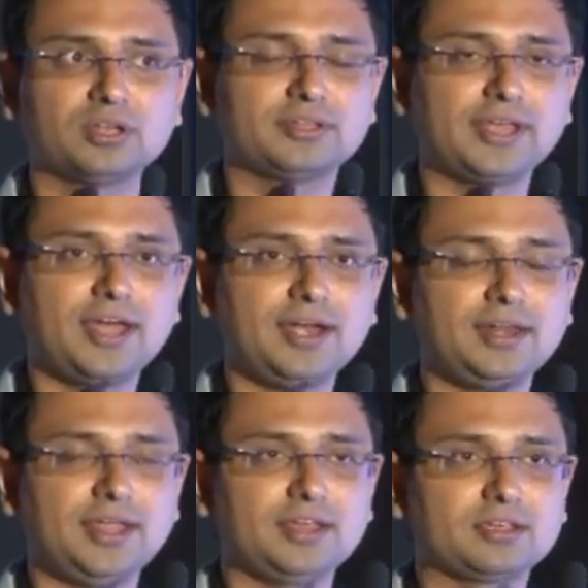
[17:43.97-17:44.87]
they had
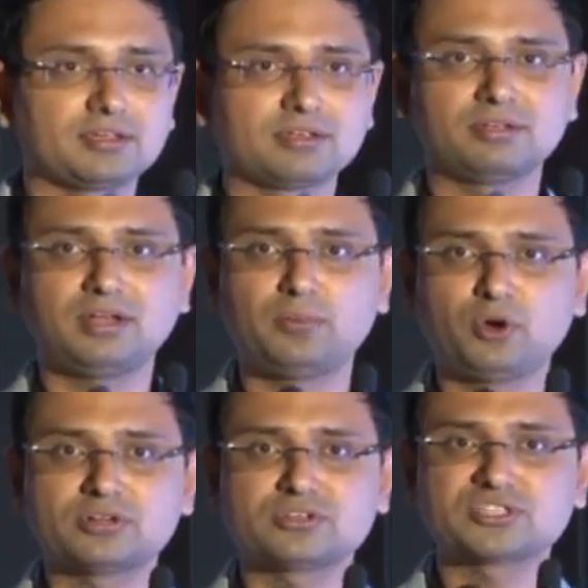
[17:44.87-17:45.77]
like
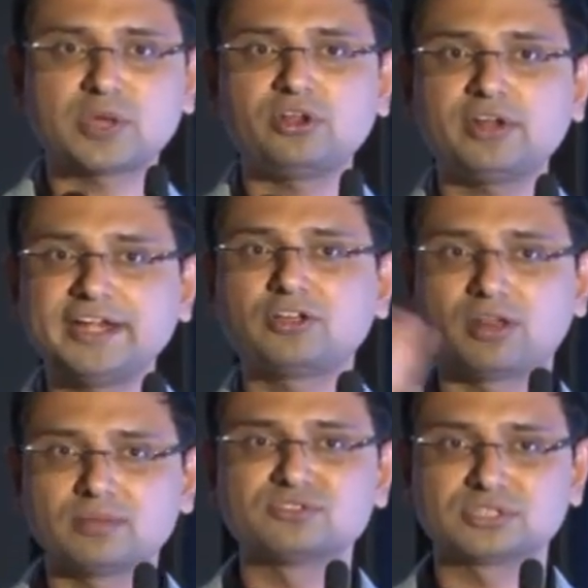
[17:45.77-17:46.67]
about 7 or 8
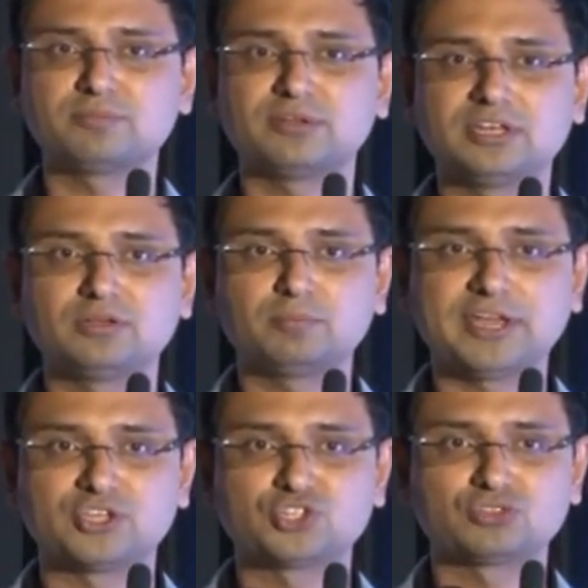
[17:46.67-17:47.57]
columns in a
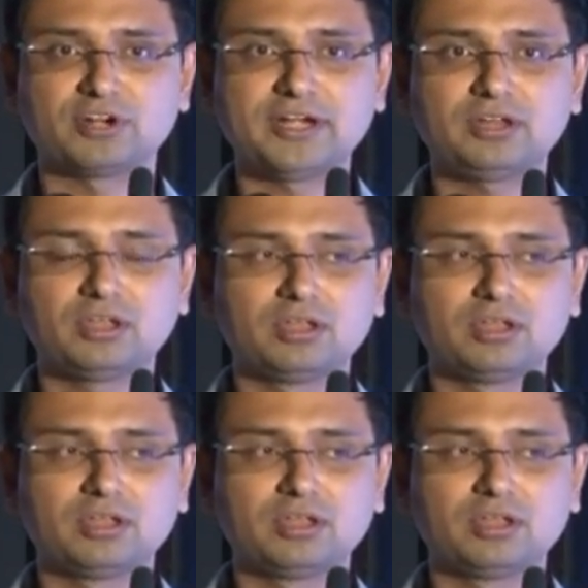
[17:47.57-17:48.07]
page, right?